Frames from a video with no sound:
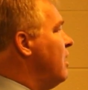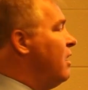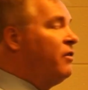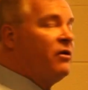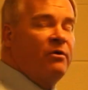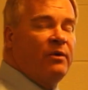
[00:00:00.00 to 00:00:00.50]

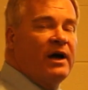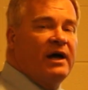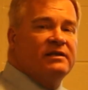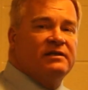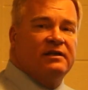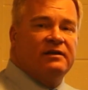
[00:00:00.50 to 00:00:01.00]
On the
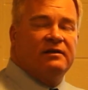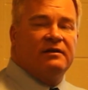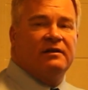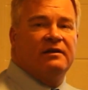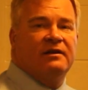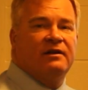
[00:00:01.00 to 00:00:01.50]
horizon,
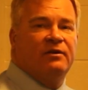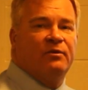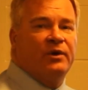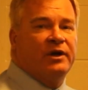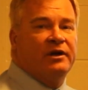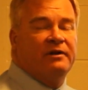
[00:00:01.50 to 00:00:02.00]

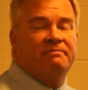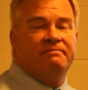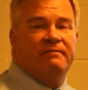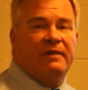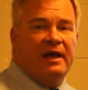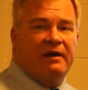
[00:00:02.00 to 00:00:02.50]
we
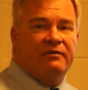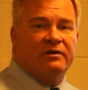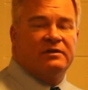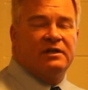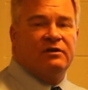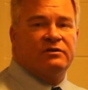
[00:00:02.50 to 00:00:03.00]
have
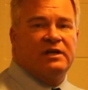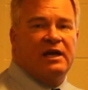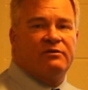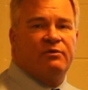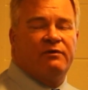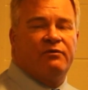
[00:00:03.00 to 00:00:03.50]
a sales
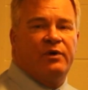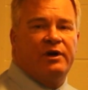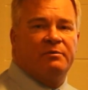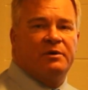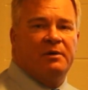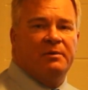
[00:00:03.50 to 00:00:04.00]
tax
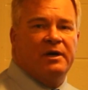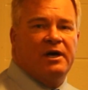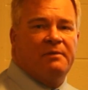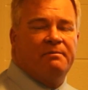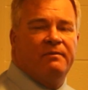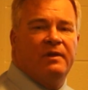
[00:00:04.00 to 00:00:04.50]
referendum coming
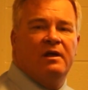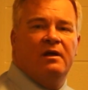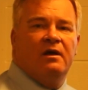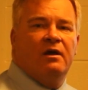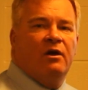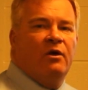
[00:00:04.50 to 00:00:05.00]
up.
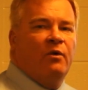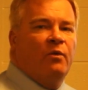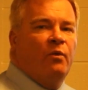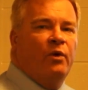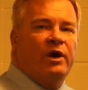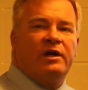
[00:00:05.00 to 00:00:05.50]

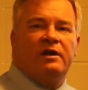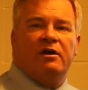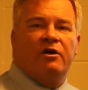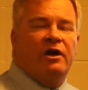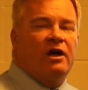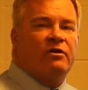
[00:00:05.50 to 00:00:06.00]
We
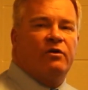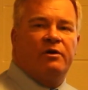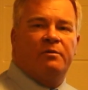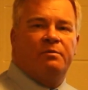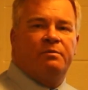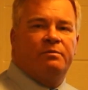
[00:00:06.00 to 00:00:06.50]
are not going
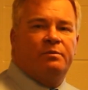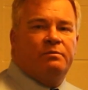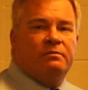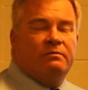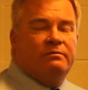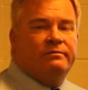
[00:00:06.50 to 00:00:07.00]
to
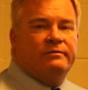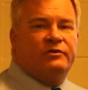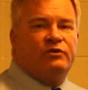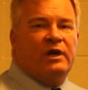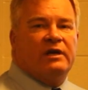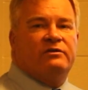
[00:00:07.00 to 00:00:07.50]

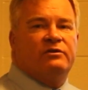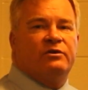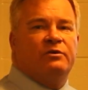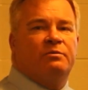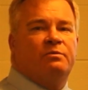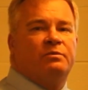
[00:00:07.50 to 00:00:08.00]
try
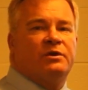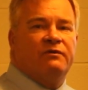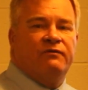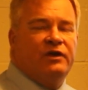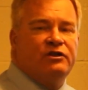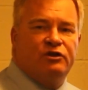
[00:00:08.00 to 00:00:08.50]
to
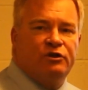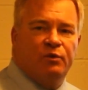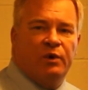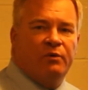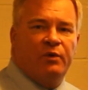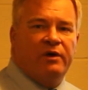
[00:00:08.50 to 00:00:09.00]
convince you
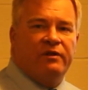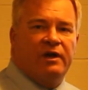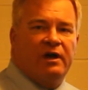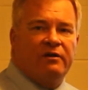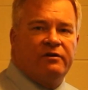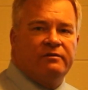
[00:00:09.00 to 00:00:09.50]
one way or
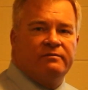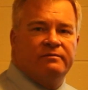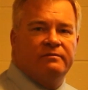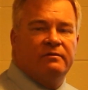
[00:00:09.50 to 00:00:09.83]
the other.